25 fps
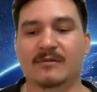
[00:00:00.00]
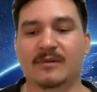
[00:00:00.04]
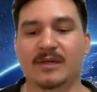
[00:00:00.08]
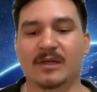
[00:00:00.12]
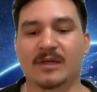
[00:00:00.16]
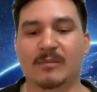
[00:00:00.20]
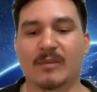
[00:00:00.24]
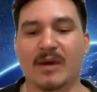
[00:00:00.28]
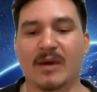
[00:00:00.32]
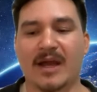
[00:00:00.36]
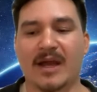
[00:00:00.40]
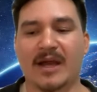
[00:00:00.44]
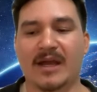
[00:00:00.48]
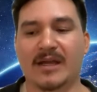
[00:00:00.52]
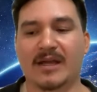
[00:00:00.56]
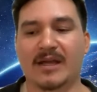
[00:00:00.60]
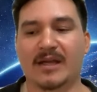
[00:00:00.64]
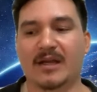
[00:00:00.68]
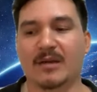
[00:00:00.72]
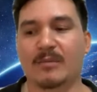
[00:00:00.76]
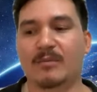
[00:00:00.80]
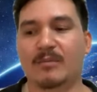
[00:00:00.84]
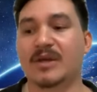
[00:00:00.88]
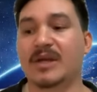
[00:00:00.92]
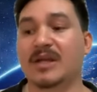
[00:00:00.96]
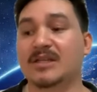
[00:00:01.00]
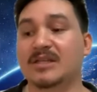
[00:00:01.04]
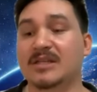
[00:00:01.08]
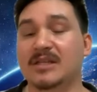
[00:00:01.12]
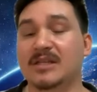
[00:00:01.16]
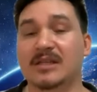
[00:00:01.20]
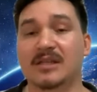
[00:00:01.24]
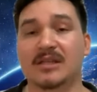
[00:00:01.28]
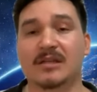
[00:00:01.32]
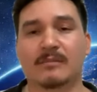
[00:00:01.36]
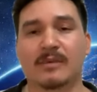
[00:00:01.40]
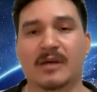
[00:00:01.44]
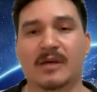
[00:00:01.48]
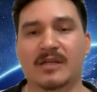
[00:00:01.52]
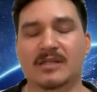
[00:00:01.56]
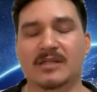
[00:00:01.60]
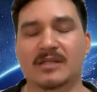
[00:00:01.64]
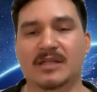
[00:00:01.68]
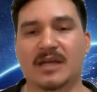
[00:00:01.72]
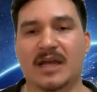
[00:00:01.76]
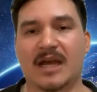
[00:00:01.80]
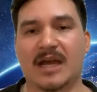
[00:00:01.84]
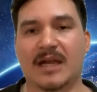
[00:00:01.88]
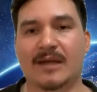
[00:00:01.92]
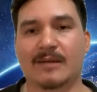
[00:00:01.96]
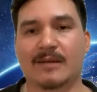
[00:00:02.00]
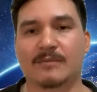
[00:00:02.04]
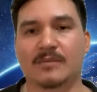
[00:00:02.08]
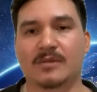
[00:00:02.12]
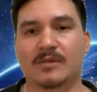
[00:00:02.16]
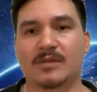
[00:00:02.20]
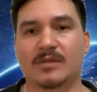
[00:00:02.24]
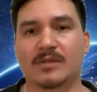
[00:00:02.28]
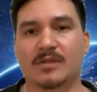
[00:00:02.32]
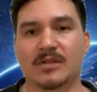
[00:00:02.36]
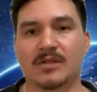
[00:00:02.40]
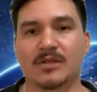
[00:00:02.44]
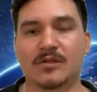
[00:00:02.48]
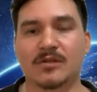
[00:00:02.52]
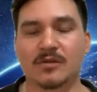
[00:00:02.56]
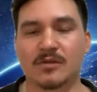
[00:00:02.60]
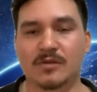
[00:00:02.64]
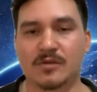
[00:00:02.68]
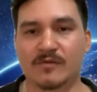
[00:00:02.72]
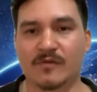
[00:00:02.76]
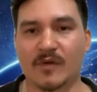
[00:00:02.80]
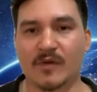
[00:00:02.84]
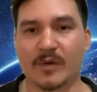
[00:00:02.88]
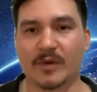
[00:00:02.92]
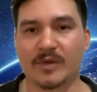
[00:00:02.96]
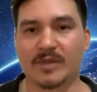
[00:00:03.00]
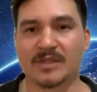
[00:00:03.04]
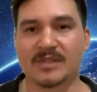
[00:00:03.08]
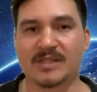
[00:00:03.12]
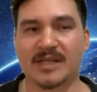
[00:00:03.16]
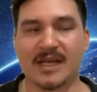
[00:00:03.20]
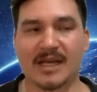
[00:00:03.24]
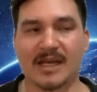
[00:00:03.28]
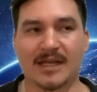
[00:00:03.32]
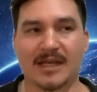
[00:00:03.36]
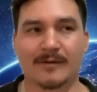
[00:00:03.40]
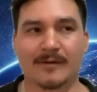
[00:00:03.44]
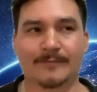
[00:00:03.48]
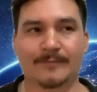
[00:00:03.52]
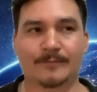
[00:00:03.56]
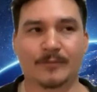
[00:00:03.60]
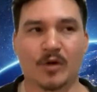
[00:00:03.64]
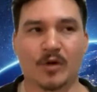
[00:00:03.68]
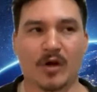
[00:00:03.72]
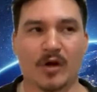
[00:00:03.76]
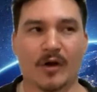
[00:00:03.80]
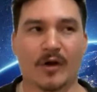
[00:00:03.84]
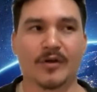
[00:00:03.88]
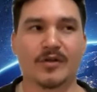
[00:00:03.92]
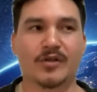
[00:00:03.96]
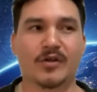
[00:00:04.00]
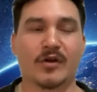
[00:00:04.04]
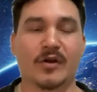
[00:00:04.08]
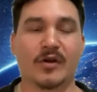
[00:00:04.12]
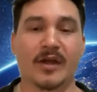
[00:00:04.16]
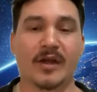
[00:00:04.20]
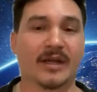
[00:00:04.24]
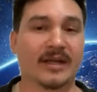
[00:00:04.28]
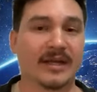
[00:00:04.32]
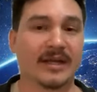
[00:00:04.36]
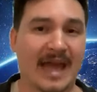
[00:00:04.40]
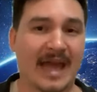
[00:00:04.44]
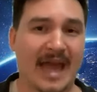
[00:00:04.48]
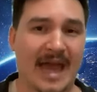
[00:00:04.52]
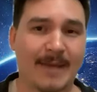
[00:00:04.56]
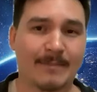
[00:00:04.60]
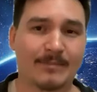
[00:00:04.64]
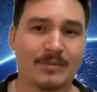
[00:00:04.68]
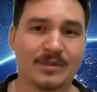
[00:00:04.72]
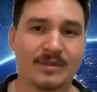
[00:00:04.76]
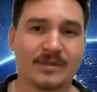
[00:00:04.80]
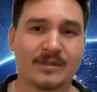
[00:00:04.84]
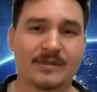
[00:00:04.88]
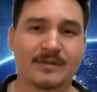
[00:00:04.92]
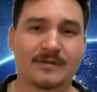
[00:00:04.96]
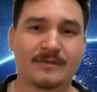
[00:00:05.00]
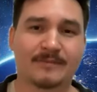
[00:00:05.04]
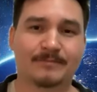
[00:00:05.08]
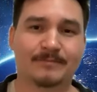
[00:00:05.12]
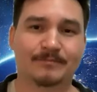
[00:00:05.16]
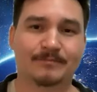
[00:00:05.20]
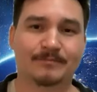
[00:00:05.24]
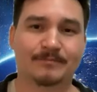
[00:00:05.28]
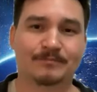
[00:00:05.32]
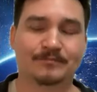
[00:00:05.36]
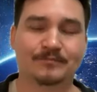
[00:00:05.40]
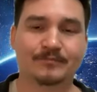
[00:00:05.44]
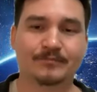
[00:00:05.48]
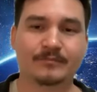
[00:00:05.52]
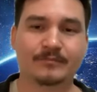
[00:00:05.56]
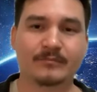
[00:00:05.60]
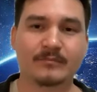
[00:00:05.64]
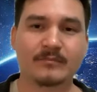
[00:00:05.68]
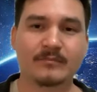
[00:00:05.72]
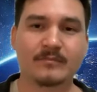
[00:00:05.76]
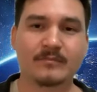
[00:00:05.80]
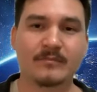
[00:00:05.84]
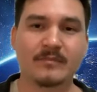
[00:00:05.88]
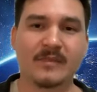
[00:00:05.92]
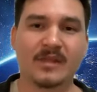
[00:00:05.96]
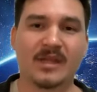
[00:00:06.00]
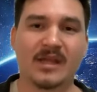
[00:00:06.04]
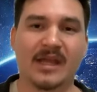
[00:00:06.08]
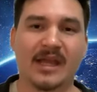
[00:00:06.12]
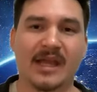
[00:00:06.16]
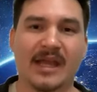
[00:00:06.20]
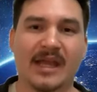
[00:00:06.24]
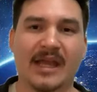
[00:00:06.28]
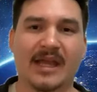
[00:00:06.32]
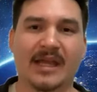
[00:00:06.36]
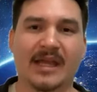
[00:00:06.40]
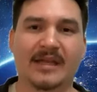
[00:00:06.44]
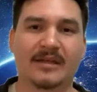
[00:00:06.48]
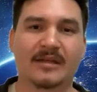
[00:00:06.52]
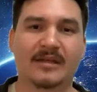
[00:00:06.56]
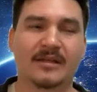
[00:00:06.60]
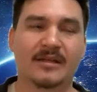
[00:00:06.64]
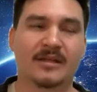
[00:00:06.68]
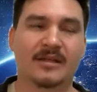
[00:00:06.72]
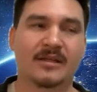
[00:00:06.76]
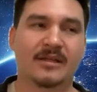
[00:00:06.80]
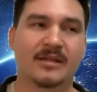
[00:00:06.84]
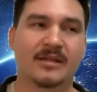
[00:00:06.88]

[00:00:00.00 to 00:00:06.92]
In my opinion, the best times to use focus 10 are during naps and